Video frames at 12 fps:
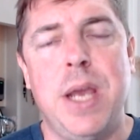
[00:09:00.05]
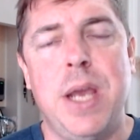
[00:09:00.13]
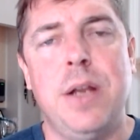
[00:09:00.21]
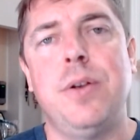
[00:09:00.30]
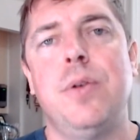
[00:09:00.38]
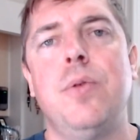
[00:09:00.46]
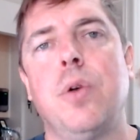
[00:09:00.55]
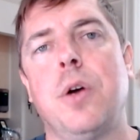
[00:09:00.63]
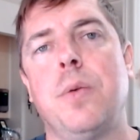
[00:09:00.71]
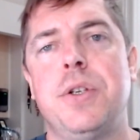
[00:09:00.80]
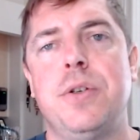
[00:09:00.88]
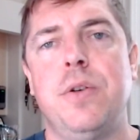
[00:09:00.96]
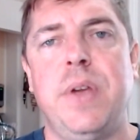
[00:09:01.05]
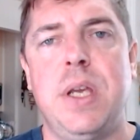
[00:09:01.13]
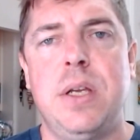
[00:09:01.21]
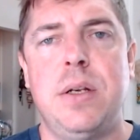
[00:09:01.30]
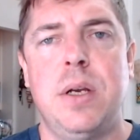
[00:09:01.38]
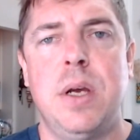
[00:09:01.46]
to work with sous
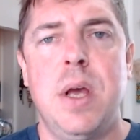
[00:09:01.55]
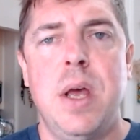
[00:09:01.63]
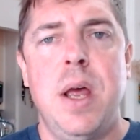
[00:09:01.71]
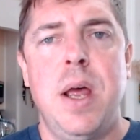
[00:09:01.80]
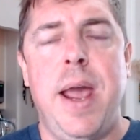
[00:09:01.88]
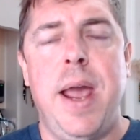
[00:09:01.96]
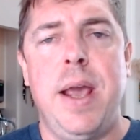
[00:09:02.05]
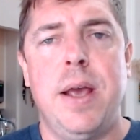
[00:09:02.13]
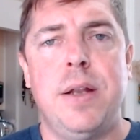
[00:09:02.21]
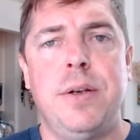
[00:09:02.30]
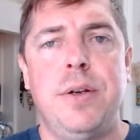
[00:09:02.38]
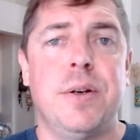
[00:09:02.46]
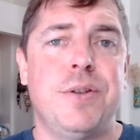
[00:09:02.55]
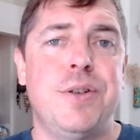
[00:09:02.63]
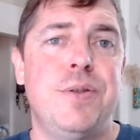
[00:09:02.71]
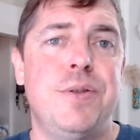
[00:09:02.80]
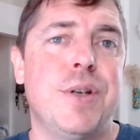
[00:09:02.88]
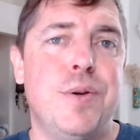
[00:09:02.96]
vide. And you can also
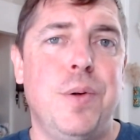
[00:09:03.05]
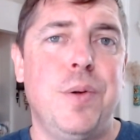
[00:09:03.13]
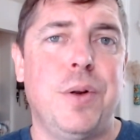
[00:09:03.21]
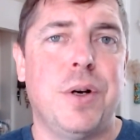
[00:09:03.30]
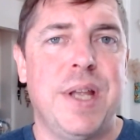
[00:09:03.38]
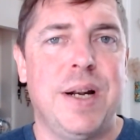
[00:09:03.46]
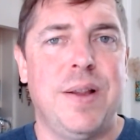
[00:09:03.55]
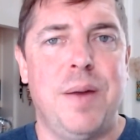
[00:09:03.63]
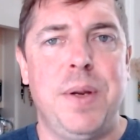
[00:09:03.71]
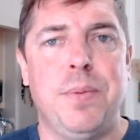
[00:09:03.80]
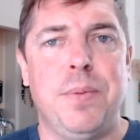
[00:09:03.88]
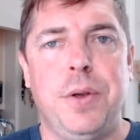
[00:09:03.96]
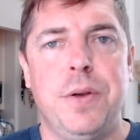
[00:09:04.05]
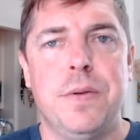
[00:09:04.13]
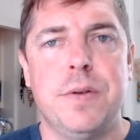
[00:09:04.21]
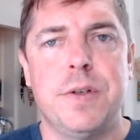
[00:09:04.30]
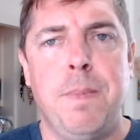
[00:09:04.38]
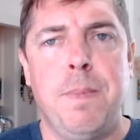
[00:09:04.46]
use a cooler that a lot of people
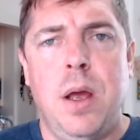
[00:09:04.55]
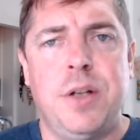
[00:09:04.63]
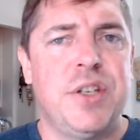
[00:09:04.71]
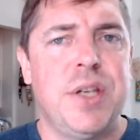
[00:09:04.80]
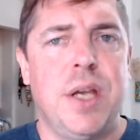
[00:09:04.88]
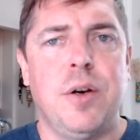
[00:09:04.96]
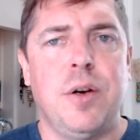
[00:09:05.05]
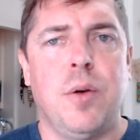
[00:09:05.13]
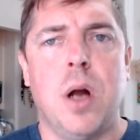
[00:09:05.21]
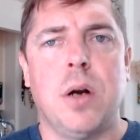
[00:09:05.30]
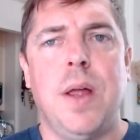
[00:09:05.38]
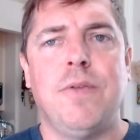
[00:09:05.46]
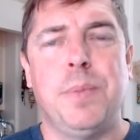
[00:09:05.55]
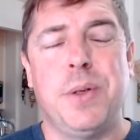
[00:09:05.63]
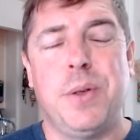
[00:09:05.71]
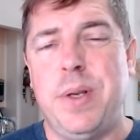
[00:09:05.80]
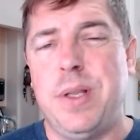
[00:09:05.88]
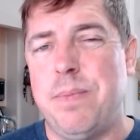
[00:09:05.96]
use. Just set your water level
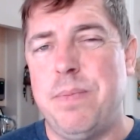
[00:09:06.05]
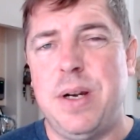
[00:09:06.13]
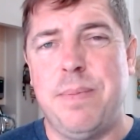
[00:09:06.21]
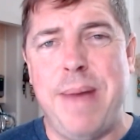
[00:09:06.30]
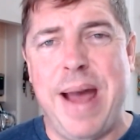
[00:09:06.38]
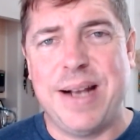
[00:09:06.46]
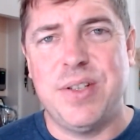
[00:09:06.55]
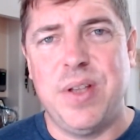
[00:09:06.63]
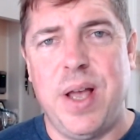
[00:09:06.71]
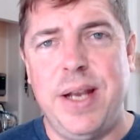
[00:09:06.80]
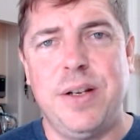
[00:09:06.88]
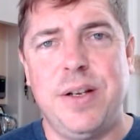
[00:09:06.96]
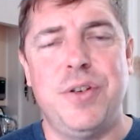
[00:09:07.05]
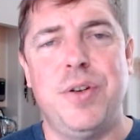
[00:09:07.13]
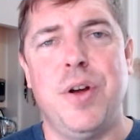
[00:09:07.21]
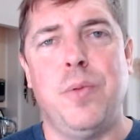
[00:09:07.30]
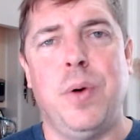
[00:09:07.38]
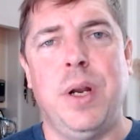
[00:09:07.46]
between the min and max line because you
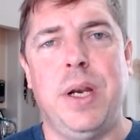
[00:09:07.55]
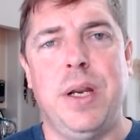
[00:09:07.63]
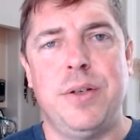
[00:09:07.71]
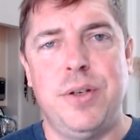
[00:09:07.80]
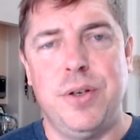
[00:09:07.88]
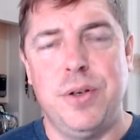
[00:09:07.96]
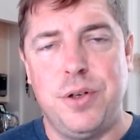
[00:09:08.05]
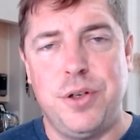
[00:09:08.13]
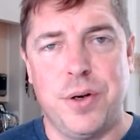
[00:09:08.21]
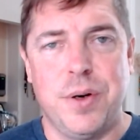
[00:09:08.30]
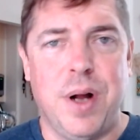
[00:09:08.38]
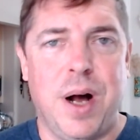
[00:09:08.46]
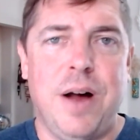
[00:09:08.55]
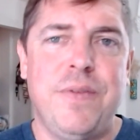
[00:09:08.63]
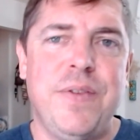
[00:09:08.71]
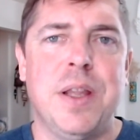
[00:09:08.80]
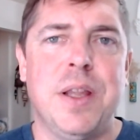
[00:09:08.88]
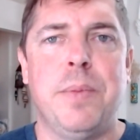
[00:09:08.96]
don't want it to turn off in
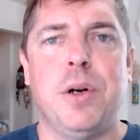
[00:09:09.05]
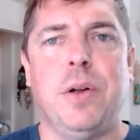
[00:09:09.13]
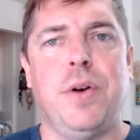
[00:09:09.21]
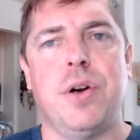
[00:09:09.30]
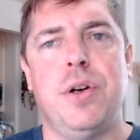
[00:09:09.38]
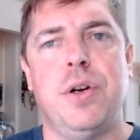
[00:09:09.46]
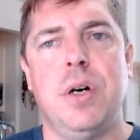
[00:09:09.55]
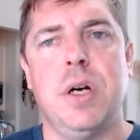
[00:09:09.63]
the middle of your cook.